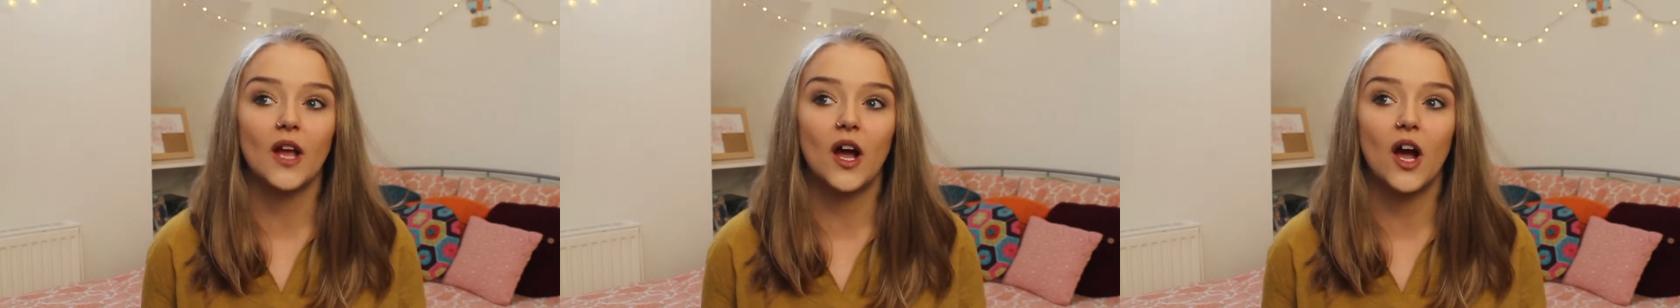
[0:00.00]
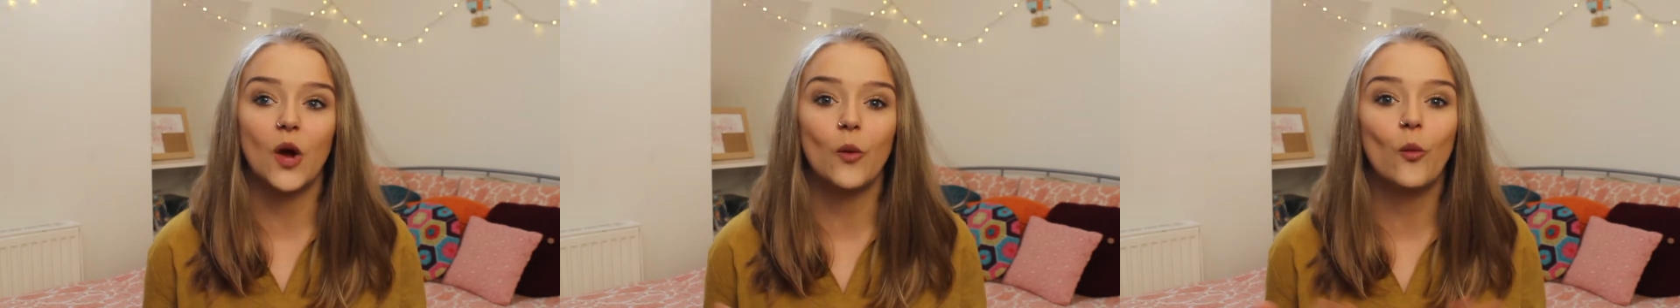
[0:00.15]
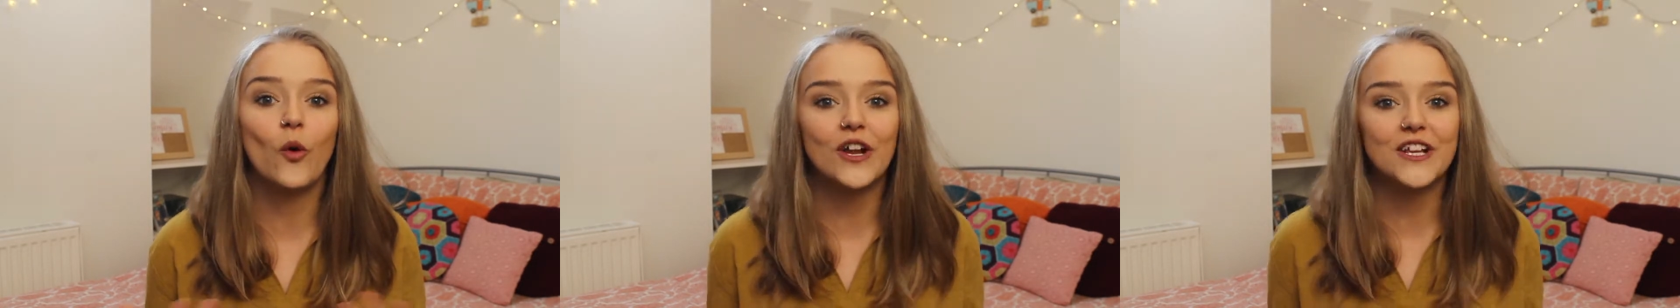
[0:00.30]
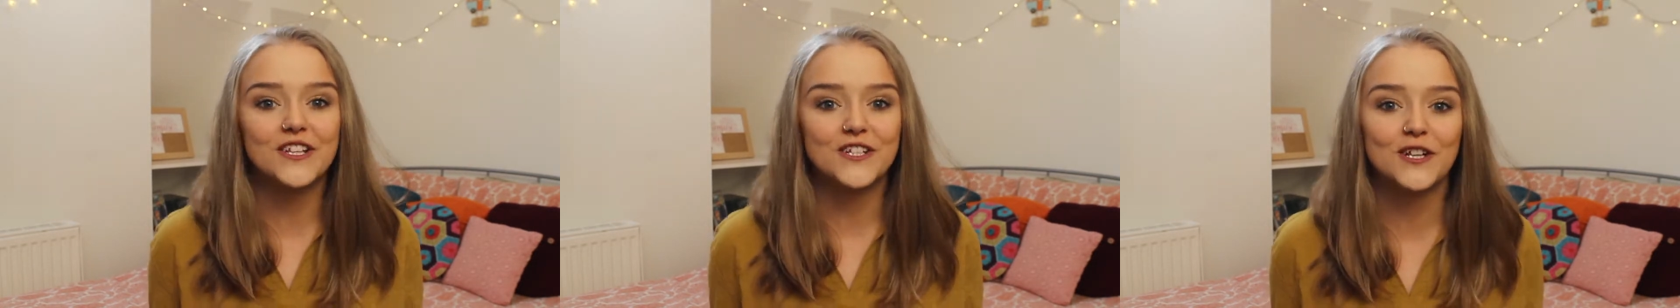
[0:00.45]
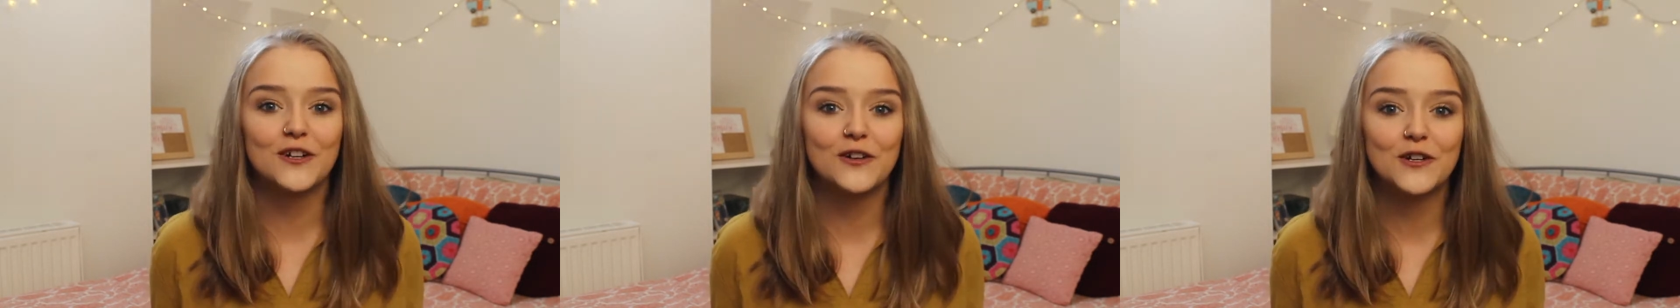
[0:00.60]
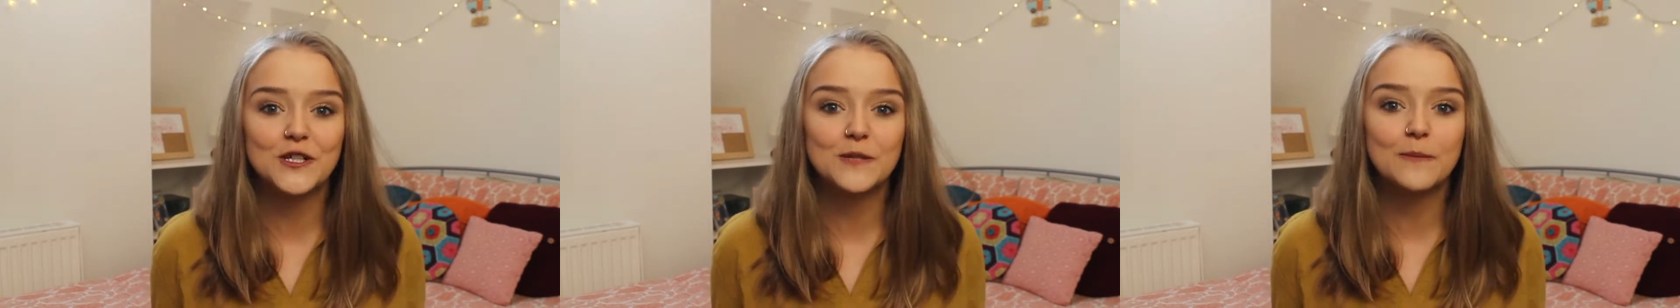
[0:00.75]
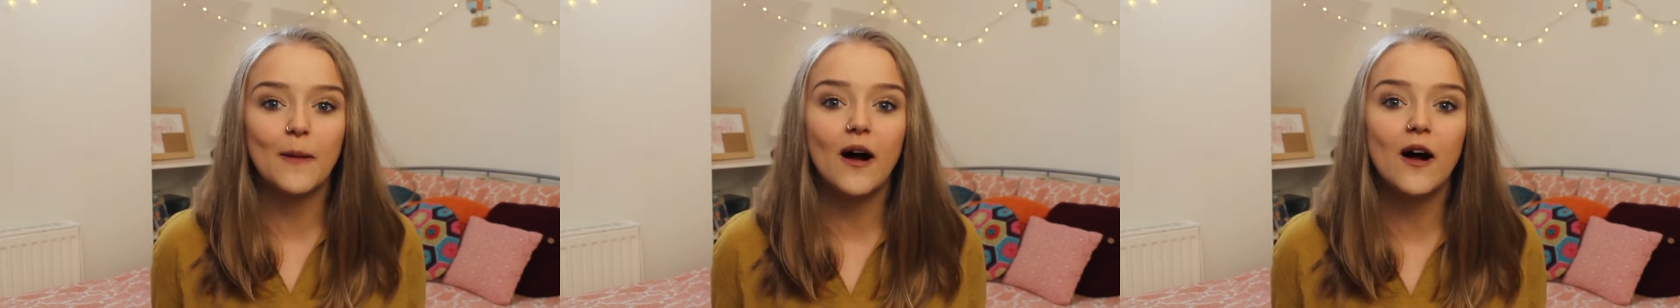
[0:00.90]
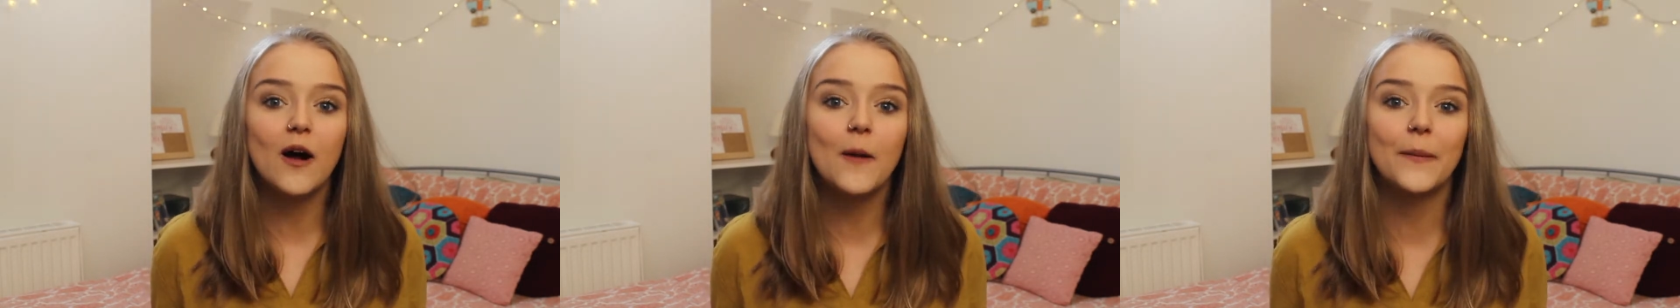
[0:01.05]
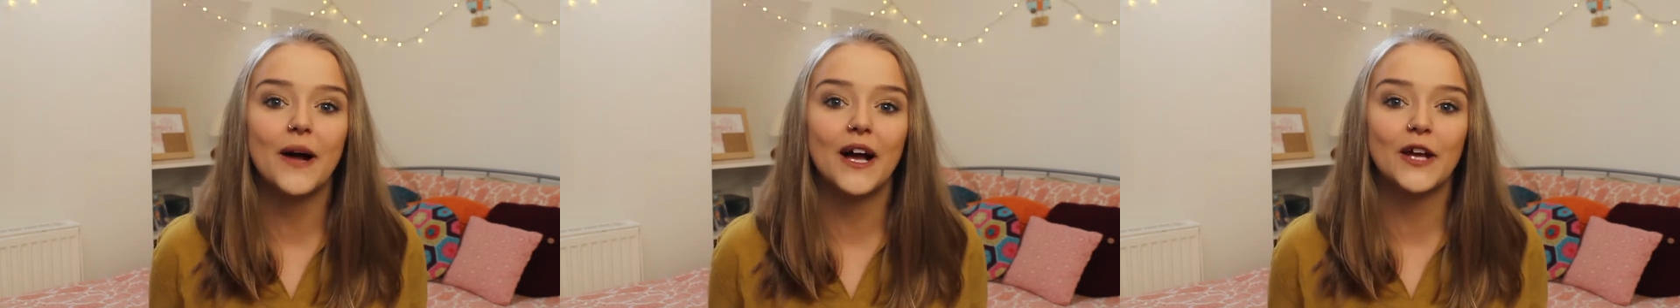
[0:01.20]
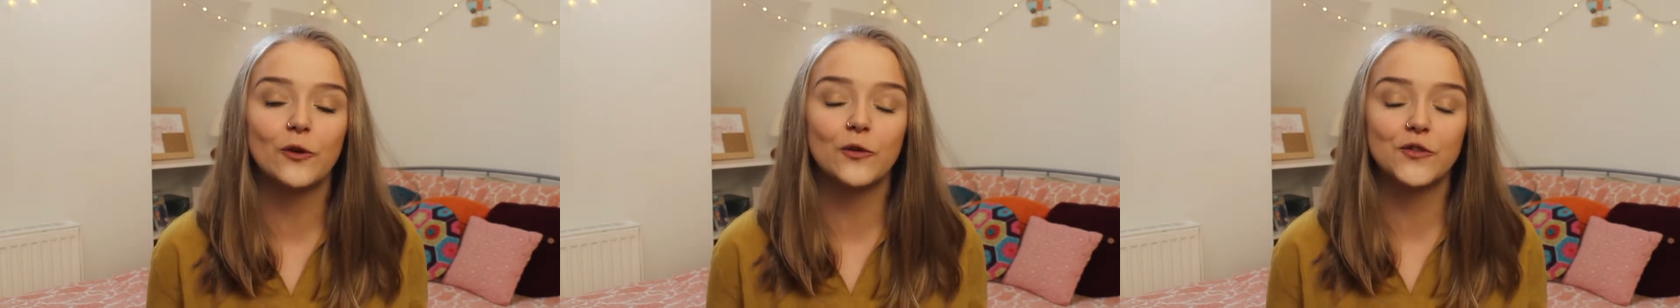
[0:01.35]
I wanted to look
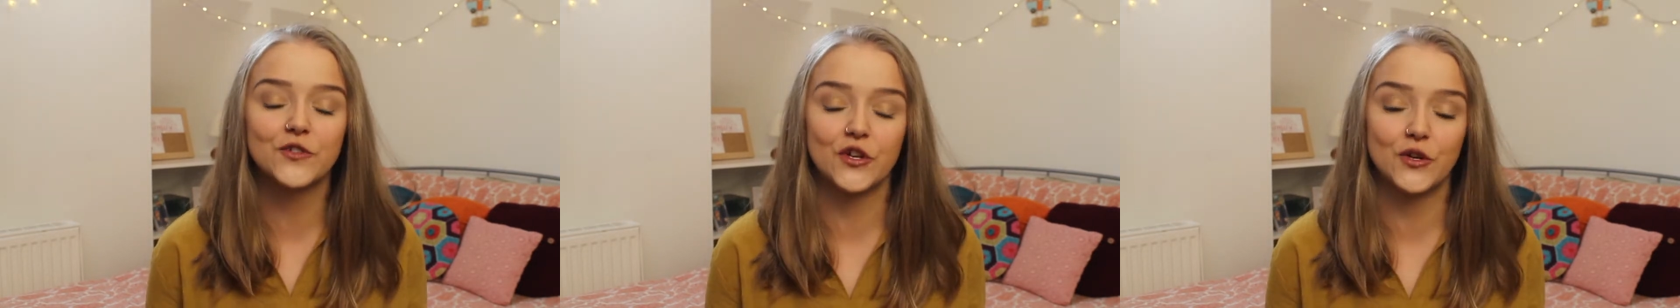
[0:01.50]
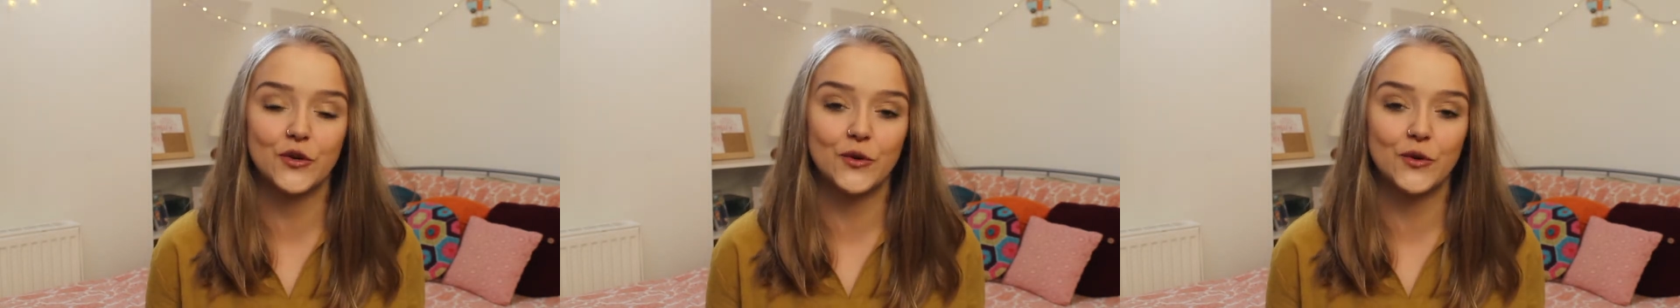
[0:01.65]
smart, but I also